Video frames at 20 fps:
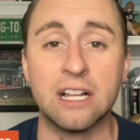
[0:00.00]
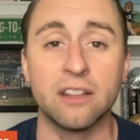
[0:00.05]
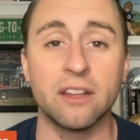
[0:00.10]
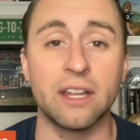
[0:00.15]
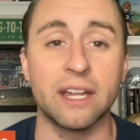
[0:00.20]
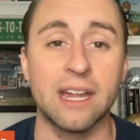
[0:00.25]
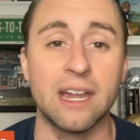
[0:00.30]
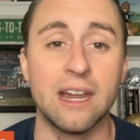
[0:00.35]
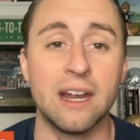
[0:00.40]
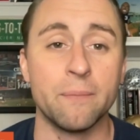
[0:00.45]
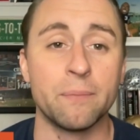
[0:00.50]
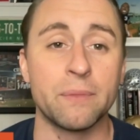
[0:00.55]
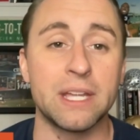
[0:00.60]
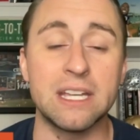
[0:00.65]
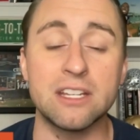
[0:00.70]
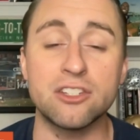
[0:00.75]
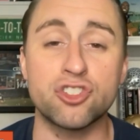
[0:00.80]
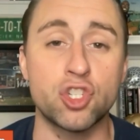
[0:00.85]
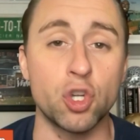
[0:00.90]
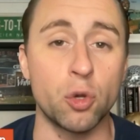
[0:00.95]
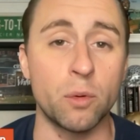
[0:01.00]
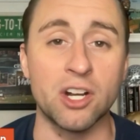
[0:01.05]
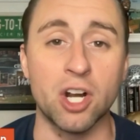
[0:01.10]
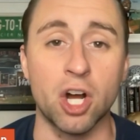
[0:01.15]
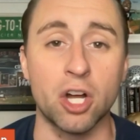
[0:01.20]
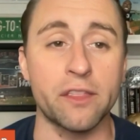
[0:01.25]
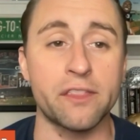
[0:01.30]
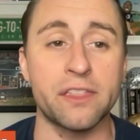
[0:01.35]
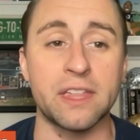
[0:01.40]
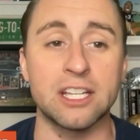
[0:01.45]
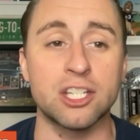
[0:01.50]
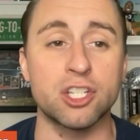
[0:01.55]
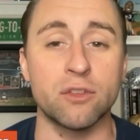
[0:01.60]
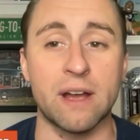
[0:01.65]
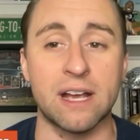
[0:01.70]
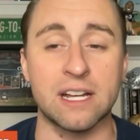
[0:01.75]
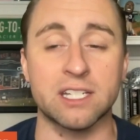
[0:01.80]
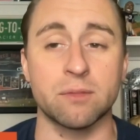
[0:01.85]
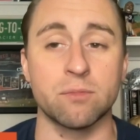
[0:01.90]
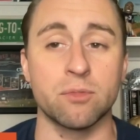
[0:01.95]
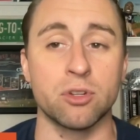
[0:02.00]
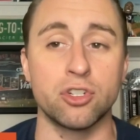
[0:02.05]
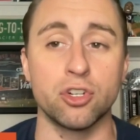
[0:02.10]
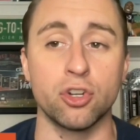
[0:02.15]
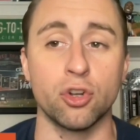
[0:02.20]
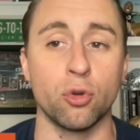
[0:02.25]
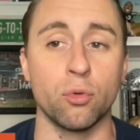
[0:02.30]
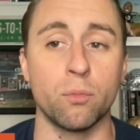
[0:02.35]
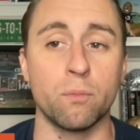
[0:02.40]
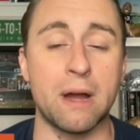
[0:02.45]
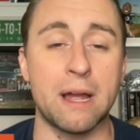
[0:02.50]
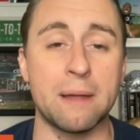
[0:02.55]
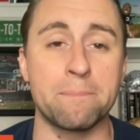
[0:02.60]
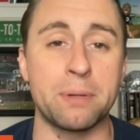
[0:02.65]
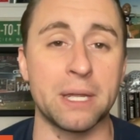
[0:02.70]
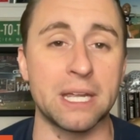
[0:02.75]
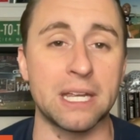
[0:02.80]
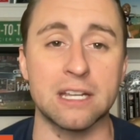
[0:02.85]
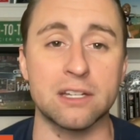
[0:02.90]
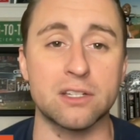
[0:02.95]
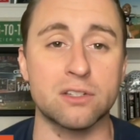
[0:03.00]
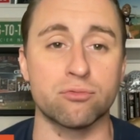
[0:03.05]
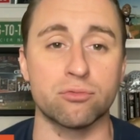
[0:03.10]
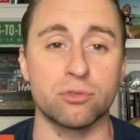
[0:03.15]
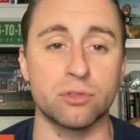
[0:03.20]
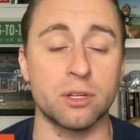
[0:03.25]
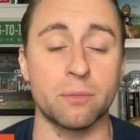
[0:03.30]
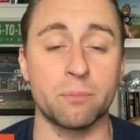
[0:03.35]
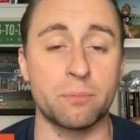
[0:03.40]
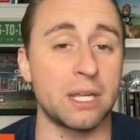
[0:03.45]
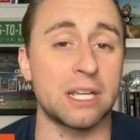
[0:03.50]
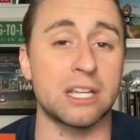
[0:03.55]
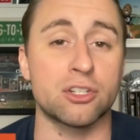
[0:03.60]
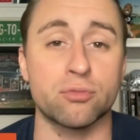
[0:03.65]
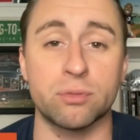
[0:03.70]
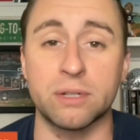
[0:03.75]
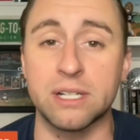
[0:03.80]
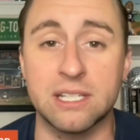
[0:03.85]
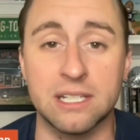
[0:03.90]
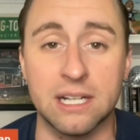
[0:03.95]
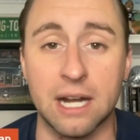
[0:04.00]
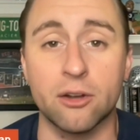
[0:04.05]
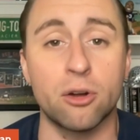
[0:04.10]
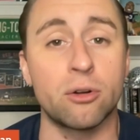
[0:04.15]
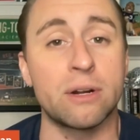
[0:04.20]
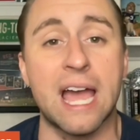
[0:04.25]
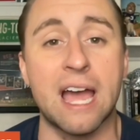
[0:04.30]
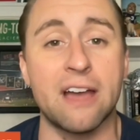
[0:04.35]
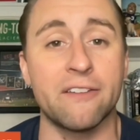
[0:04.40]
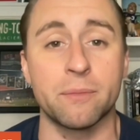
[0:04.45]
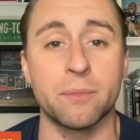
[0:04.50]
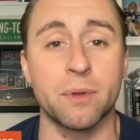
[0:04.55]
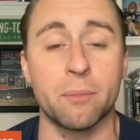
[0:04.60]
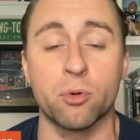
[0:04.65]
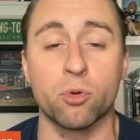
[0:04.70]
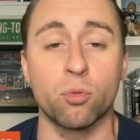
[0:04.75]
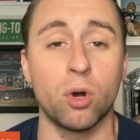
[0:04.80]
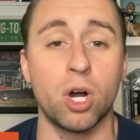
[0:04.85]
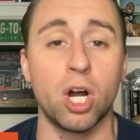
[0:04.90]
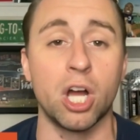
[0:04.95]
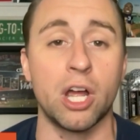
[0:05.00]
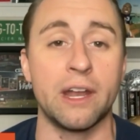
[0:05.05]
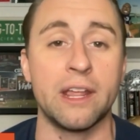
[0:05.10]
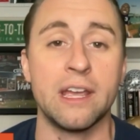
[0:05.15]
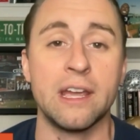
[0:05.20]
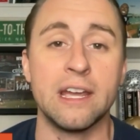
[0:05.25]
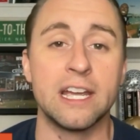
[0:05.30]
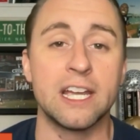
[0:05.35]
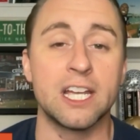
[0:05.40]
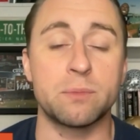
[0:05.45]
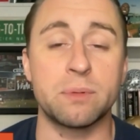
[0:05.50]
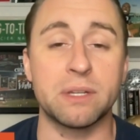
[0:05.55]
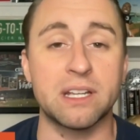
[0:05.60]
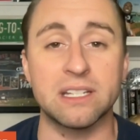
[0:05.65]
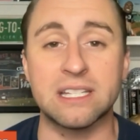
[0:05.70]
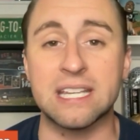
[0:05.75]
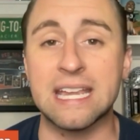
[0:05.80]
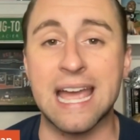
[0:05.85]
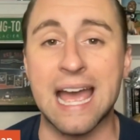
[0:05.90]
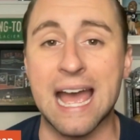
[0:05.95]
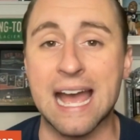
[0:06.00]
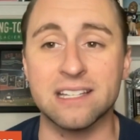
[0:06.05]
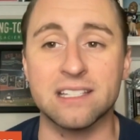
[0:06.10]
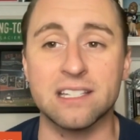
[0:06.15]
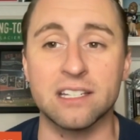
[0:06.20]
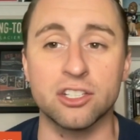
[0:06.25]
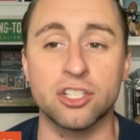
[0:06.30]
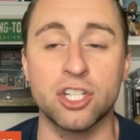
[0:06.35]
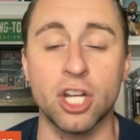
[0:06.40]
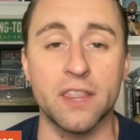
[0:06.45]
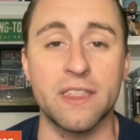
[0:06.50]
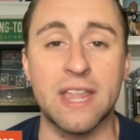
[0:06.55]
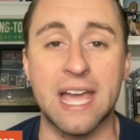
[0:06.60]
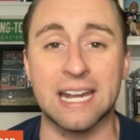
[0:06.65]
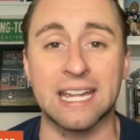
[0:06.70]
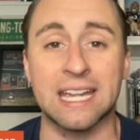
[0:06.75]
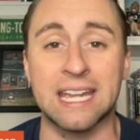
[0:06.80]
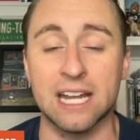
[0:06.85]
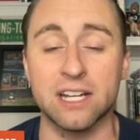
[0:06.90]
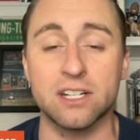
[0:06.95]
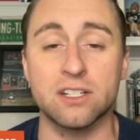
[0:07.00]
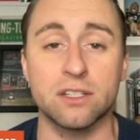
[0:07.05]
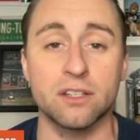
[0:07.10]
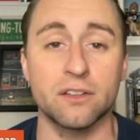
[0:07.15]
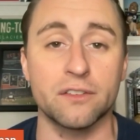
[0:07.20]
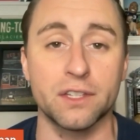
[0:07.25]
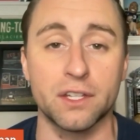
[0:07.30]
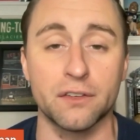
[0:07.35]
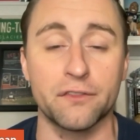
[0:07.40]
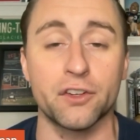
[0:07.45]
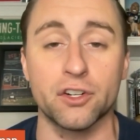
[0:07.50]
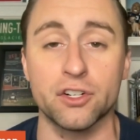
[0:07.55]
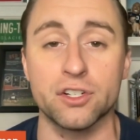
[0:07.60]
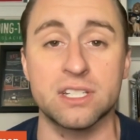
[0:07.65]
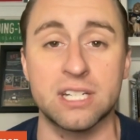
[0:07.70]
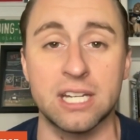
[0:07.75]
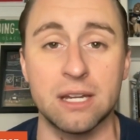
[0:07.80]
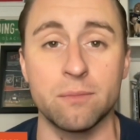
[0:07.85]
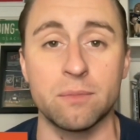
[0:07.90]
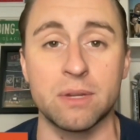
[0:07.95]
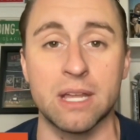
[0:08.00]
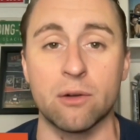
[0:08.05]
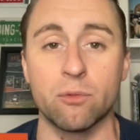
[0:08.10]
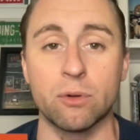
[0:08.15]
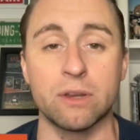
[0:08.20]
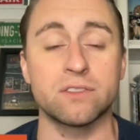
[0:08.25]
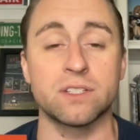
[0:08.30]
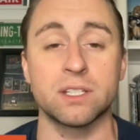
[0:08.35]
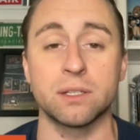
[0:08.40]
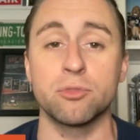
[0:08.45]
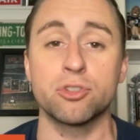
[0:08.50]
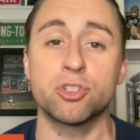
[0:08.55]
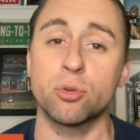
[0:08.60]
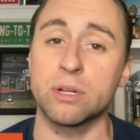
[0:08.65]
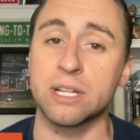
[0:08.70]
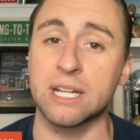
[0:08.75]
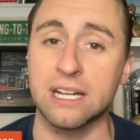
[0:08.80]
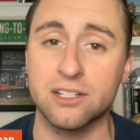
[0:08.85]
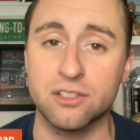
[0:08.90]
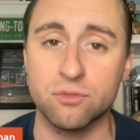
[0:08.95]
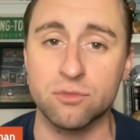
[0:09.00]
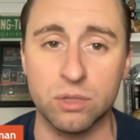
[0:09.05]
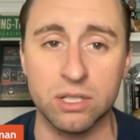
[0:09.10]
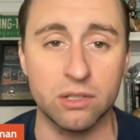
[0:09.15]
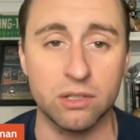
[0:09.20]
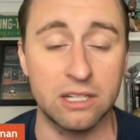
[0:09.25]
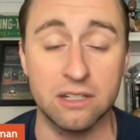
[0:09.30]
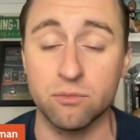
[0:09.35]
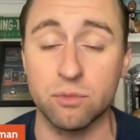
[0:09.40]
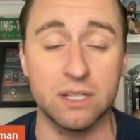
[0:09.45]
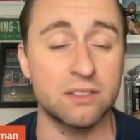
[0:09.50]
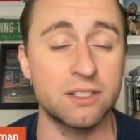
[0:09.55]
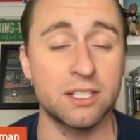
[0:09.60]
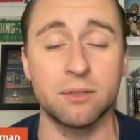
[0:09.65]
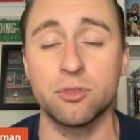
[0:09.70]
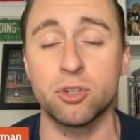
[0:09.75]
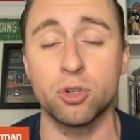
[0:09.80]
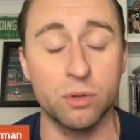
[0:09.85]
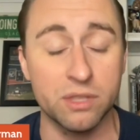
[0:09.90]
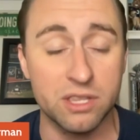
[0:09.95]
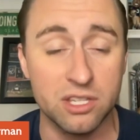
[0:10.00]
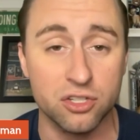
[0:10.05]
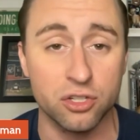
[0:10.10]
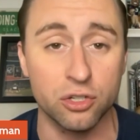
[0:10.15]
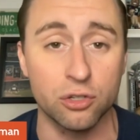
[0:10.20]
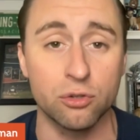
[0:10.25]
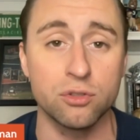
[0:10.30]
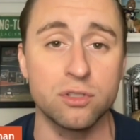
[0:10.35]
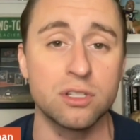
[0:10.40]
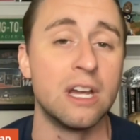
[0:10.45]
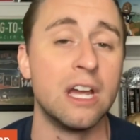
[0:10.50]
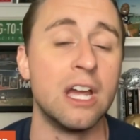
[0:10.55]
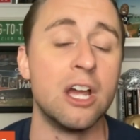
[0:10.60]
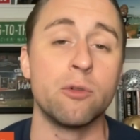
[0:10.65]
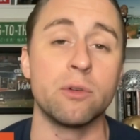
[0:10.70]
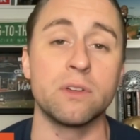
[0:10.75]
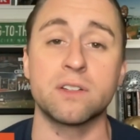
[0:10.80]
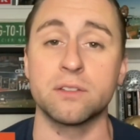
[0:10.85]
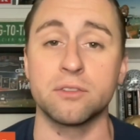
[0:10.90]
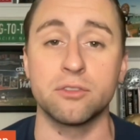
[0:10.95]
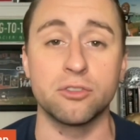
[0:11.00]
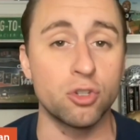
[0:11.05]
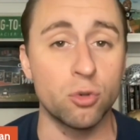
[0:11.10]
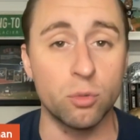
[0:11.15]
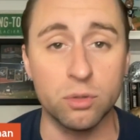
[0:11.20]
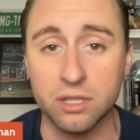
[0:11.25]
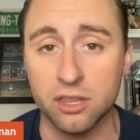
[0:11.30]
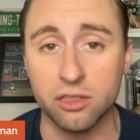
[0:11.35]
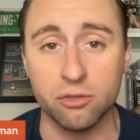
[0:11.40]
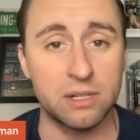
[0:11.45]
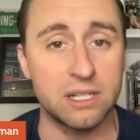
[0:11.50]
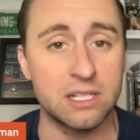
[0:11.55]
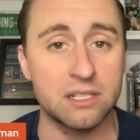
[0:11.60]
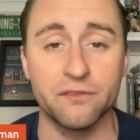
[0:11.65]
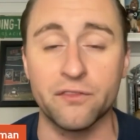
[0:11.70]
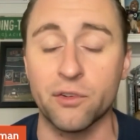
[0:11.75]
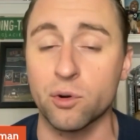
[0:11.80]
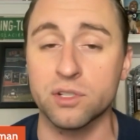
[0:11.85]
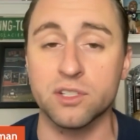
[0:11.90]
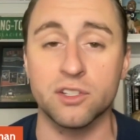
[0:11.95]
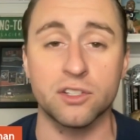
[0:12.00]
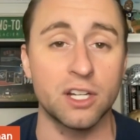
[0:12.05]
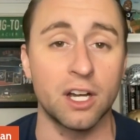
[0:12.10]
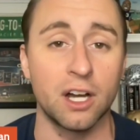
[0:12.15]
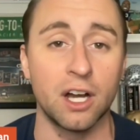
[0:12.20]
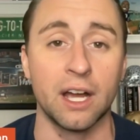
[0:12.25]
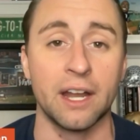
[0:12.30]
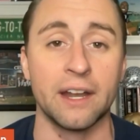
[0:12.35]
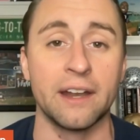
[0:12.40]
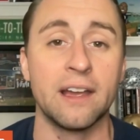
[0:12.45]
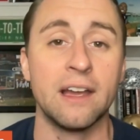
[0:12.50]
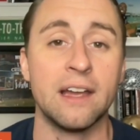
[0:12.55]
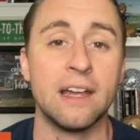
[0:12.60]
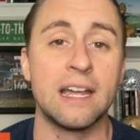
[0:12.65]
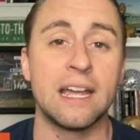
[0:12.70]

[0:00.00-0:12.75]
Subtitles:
Like he's doing all the things you asked him to do. The biggest reason I don't have him number 1 is because he hasn't done that against the first team yet. We've seen him do it we've seen him do it with the 2s. We've seen him do it with the 3s and 4s a ton.